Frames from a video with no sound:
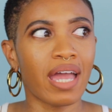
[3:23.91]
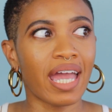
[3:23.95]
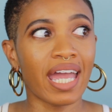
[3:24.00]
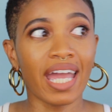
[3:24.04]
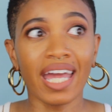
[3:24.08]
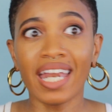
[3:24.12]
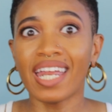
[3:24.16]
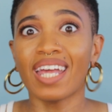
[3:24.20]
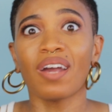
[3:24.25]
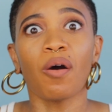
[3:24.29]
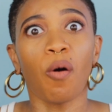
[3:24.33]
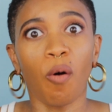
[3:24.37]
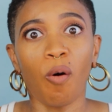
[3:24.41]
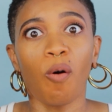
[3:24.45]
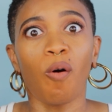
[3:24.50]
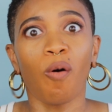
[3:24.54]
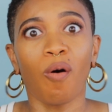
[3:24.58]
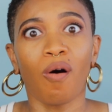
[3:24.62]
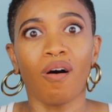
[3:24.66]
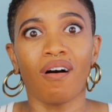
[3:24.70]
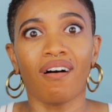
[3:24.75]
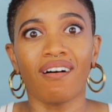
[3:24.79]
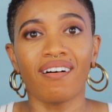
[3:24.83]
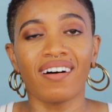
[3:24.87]
any
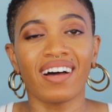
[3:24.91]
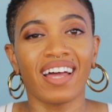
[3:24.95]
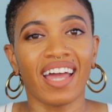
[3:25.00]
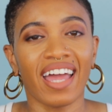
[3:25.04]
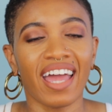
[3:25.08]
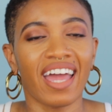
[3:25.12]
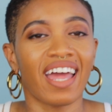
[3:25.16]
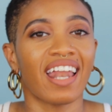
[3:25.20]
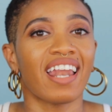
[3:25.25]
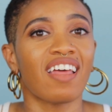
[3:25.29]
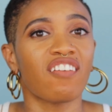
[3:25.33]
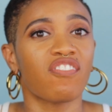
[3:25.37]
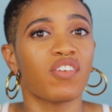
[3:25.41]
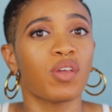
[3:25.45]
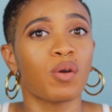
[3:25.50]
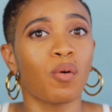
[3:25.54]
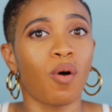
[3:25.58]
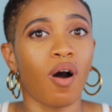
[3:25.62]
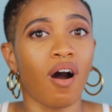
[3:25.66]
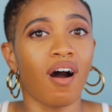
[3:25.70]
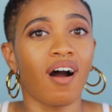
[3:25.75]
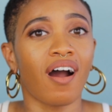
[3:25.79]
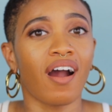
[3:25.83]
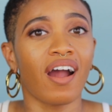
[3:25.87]
oil, and if you
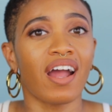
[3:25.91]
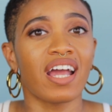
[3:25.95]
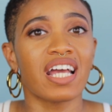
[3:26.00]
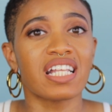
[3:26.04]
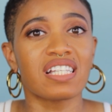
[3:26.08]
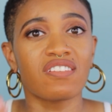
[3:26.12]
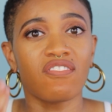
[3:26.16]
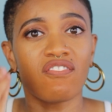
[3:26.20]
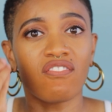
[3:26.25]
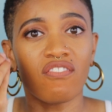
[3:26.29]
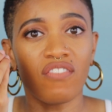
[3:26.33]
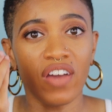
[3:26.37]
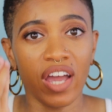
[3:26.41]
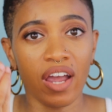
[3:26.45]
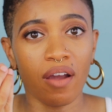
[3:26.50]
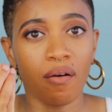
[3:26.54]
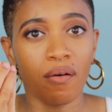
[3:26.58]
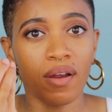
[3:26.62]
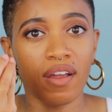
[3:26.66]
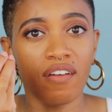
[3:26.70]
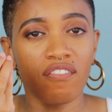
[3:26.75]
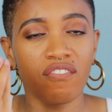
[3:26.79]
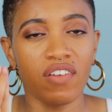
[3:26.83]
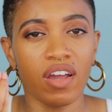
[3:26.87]
are, it's
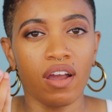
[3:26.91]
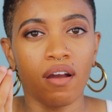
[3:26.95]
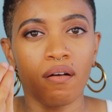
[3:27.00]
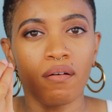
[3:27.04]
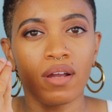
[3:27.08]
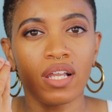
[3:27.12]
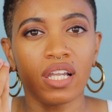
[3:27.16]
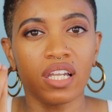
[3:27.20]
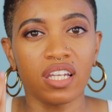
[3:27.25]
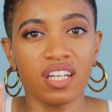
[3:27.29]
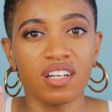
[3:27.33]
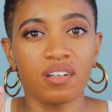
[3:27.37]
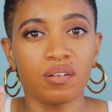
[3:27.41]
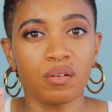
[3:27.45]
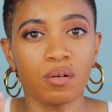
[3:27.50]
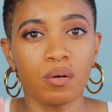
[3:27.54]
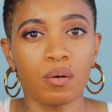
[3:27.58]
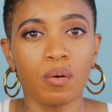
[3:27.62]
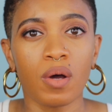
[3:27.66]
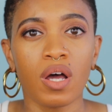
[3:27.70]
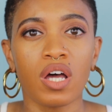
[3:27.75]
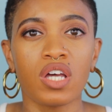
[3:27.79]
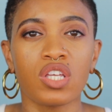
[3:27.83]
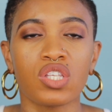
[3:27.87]
very, very
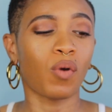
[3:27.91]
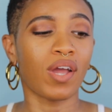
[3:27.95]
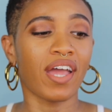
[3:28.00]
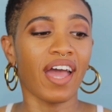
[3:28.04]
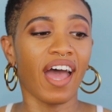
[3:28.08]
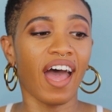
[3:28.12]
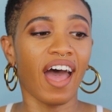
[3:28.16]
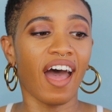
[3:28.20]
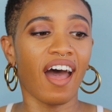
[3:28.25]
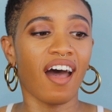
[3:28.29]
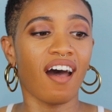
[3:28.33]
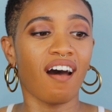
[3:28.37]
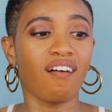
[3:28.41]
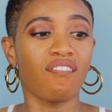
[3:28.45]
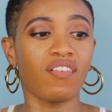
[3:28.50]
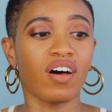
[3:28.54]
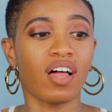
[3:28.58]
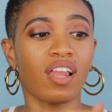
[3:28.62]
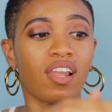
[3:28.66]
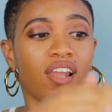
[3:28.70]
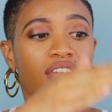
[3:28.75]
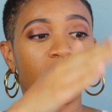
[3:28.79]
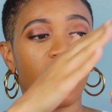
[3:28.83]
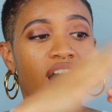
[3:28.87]
little. We have
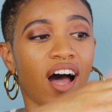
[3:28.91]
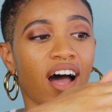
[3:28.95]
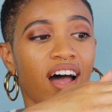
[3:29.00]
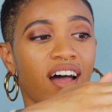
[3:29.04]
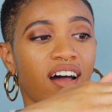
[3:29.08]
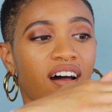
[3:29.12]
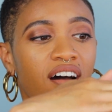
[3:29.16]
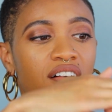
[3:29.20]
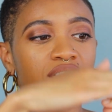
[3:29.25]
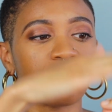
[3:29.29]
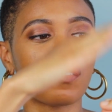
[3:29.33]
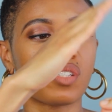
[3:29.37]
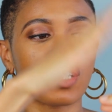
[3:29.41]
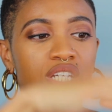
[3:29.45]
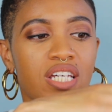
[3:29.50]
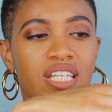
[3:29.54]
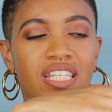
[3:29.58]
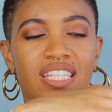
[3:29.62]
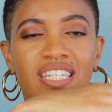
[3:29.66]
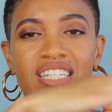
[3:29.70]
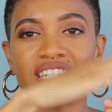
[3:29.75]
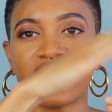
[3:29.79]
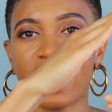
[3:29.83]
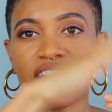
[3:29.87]
a lot of
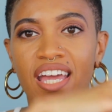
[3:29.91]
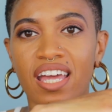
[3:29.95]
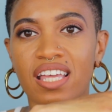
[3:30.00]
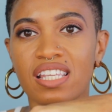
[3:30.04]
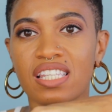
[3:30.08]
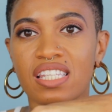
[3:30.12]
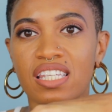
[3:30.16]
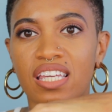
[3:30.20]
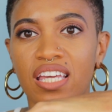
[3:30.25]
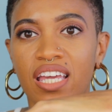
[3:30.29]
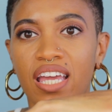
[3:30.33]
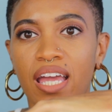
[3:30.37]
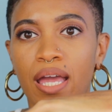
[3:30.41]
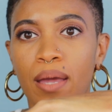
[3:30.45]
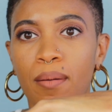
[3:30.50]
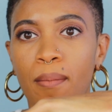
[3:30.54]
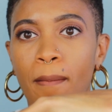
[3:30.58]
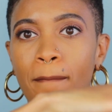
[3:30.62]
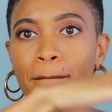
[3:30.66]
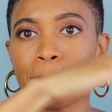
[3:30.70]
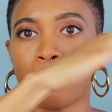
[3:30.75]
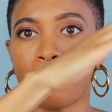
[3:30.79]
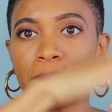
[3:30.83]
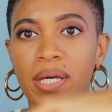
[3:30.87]
just dead
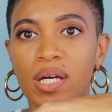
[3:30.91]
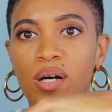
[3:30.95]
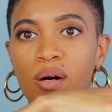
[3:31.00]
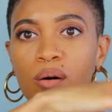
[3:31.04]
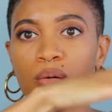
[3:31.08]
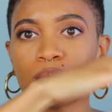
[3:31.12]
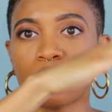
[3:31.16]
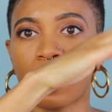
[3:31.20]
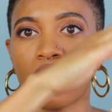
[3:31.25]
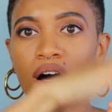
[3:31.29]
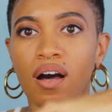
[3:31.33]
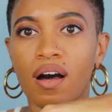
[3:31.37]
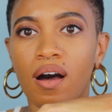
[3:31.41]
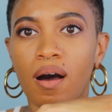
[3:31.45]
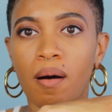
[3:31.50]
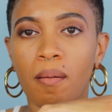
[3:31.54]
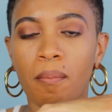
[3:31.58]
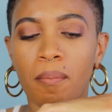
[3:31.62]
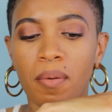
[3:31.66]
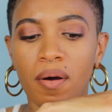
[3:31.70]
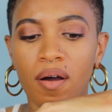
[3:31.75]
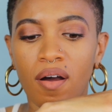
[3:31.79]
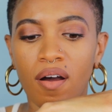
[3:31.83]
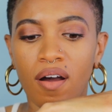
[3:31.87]
skin built
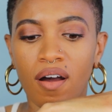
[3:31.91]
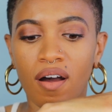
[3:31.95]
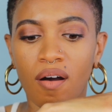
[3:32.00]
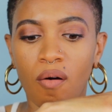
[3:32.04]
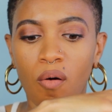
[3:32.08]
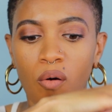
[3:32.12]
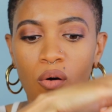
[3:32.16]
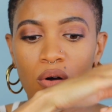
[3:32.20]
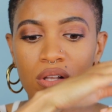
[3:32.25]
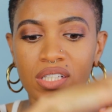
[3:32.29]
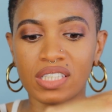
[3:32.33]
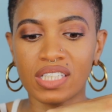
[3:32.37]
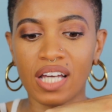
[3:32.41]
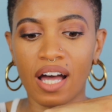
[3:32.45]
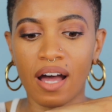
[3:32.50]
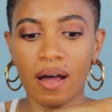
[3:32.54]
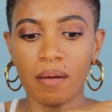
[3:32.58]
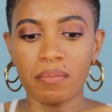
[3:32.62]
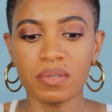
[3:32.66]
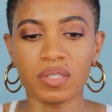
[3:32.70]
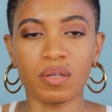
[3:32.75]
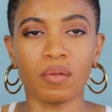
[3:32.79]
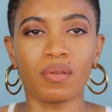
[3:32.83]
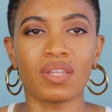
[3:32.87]
up on
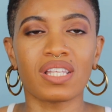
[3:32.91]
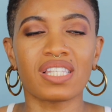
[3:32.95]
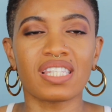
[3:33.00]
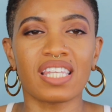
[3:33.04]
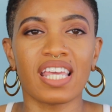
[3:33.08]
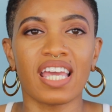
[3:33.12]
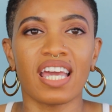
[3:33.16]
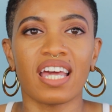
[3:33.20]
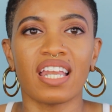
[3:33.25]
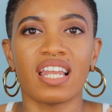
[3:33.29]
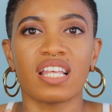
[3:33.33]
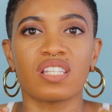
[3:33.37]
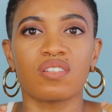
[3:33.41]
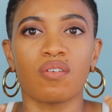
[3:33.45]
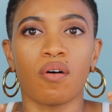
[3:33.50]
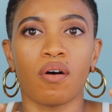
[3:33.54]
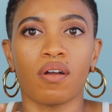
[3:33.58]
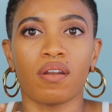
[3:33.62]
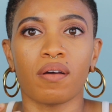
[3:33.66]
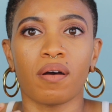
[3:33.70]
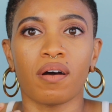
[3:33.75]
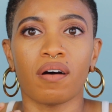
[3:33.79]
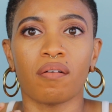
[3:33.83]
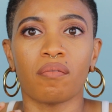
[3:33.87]
top, so the skin is
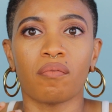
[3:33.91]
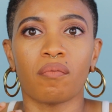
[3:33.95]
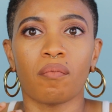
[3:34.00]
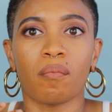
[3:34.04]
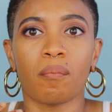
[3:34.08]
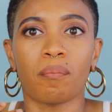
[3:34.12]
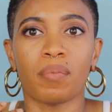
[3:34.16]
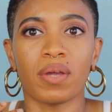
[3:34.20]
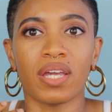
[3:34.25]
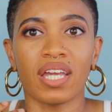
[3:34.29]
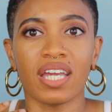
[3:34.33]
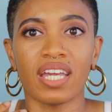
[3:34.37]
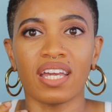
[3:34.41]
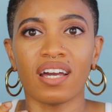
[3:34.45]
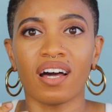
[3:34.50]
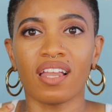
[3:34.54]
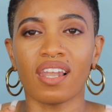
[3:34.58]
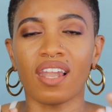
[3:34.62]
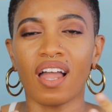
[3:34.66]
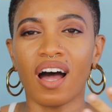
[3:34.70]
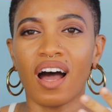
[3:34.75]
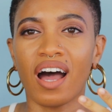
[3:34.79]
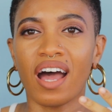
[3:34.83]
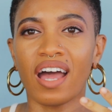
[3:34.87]
going to be a
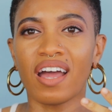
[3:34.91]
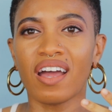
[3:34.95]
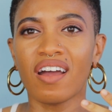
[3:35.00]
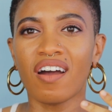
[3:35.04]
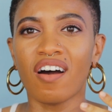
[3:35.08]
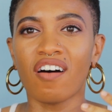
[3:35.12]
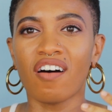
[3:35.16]
lot